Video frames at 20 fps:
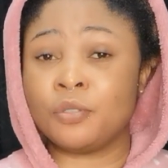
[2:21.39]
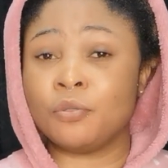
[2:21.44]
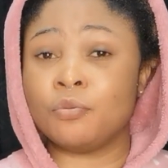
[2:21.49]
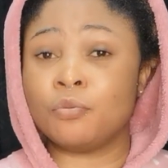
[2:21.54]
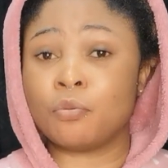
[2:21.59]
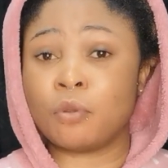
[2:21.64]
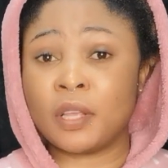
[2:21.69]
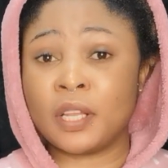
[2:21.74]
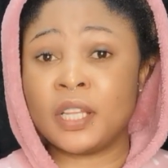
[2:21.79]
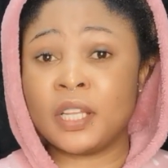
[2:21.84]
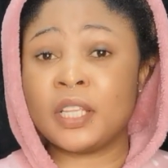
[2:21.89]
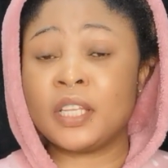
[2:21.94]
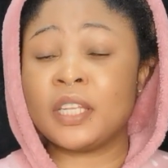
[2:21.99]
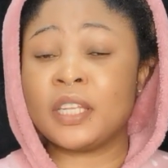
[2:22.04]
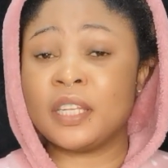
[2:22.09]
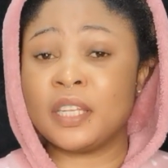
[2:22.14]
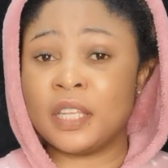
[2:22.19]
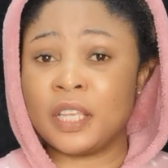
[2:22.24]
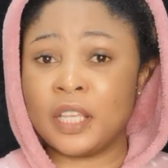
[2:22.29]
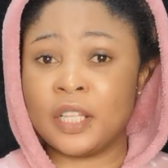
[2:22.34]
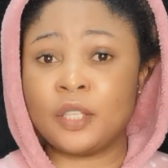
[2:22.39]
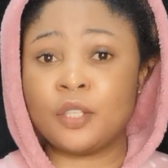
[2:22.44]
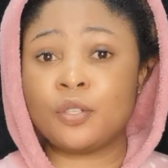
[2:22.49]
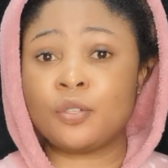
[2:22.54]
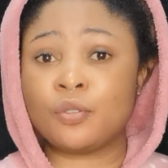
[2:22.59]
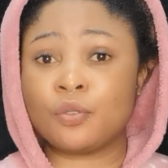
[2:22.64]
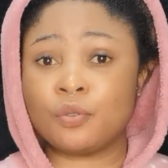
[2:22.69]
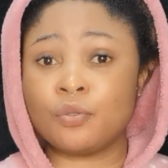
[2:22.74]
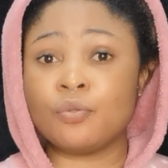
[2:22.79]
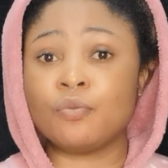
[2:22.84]
You really need
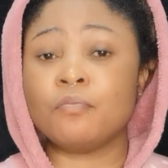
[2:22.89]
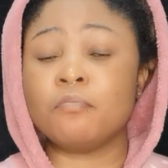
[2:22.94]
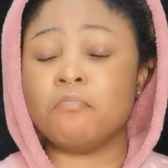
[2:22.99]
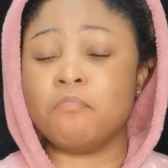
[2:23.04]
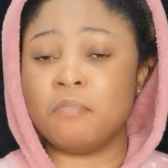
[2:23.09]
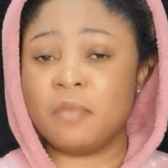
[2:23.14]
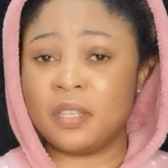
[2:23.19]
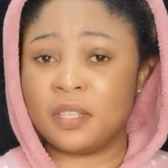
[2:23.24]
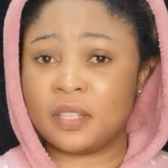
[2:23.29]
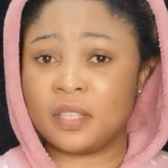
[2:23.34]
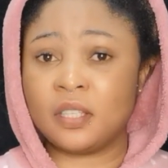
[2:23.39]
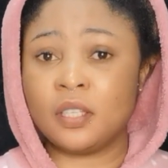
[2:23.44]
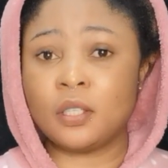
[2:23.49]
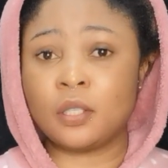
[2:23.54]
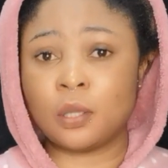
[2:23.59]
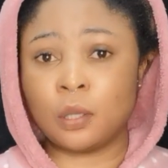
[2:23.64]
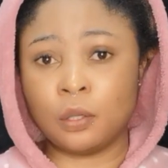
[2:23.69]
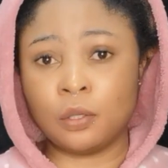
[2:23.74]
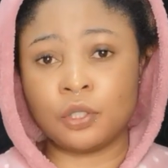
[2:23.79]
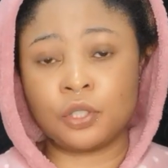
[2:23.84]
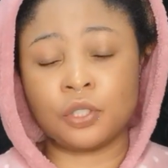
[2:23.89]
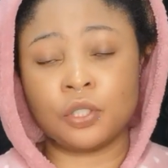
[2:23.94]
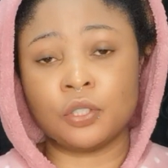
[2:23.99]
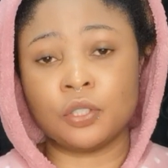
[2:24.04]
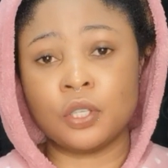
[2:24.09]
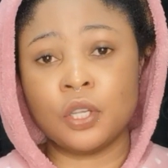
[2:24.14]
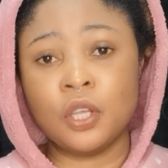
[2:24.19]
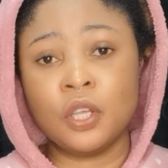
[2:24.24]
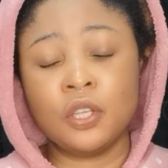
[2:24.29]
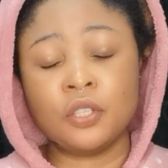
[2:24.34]
to mix this
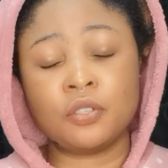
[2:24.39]
lotion.